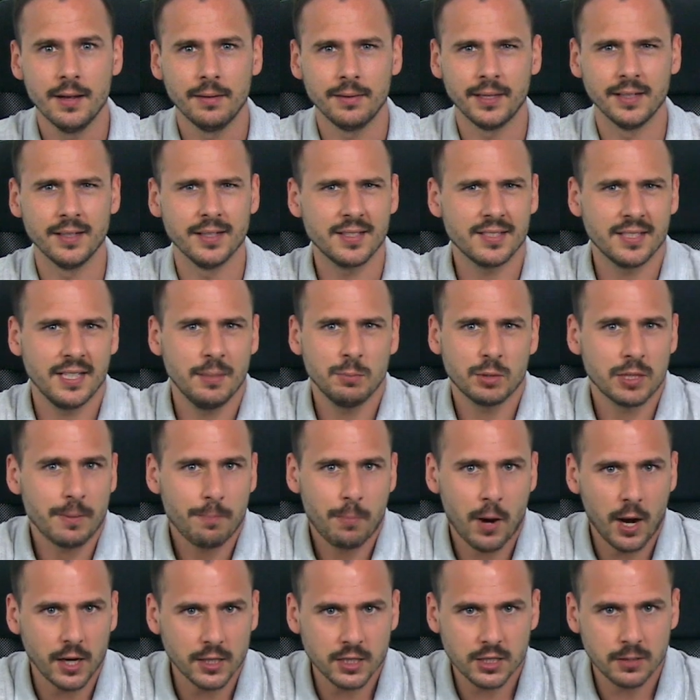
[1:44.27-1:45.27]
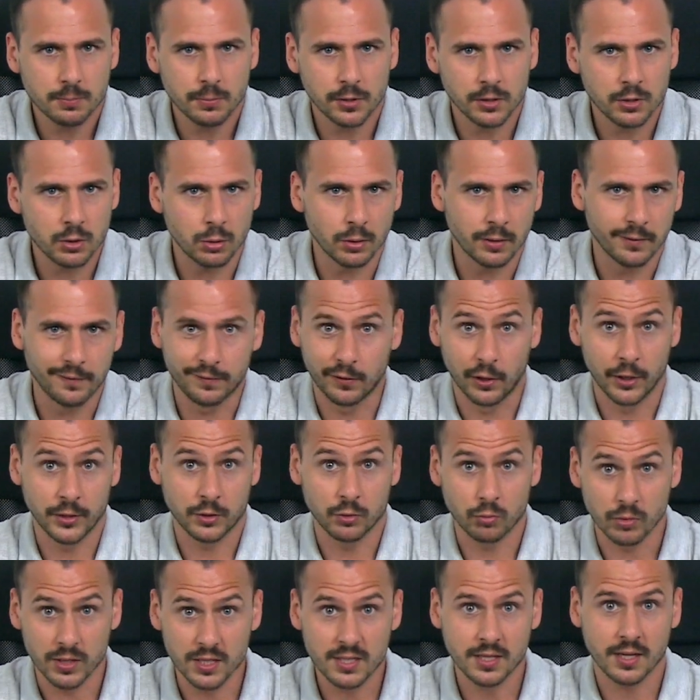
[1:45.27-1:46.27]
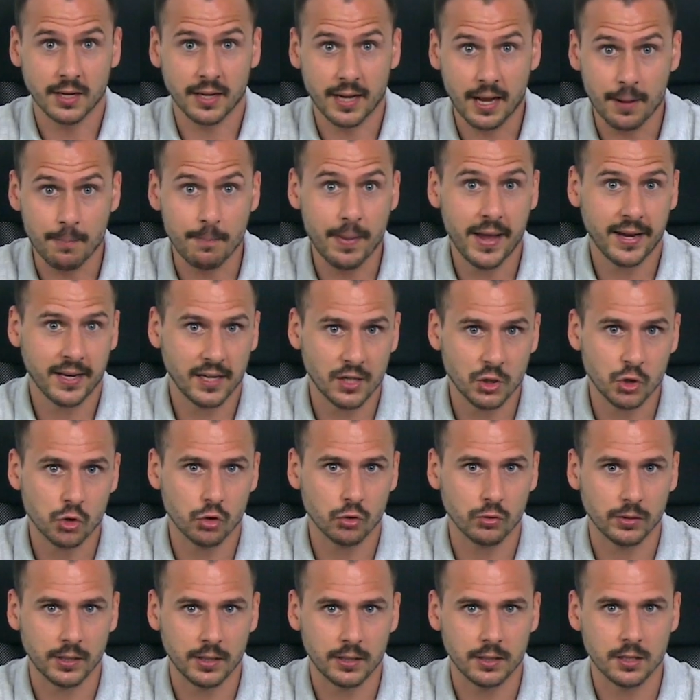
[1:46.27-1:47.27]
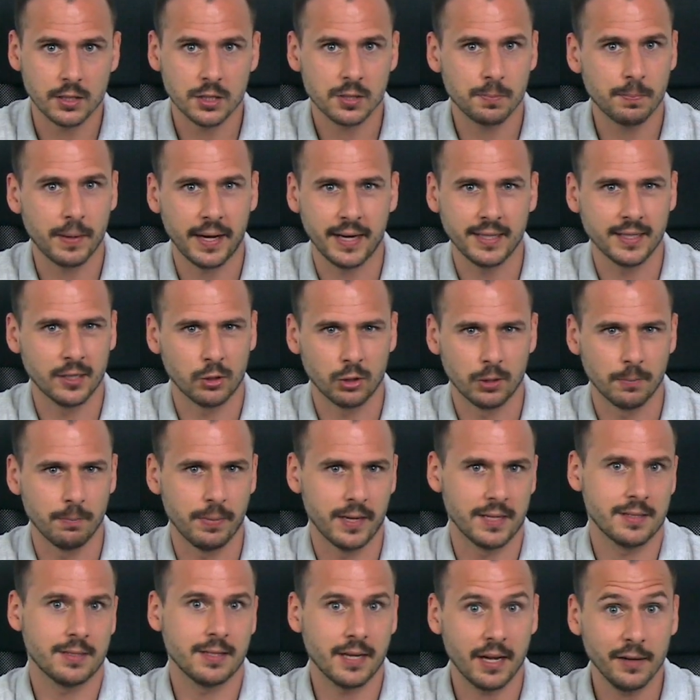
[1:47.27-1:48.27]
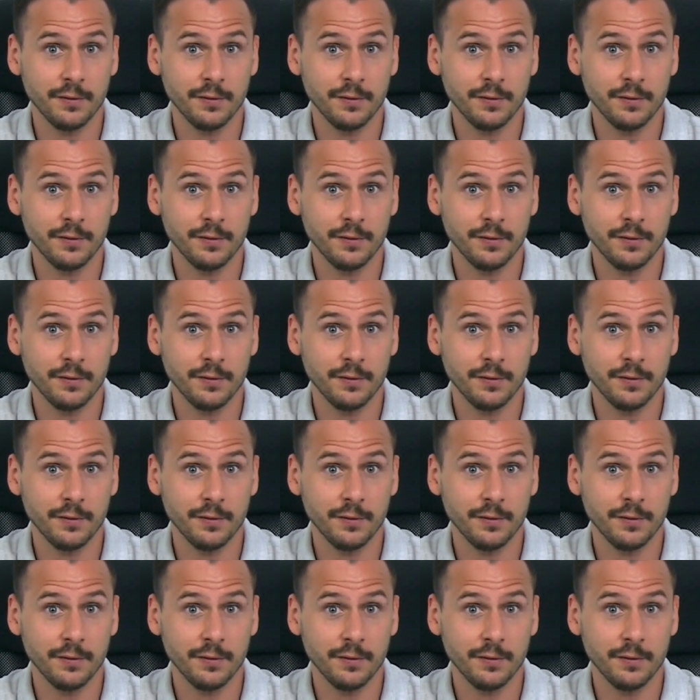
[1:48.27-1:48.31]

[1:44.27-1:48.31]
then it seems impossible to avoid risking a back injury despite our best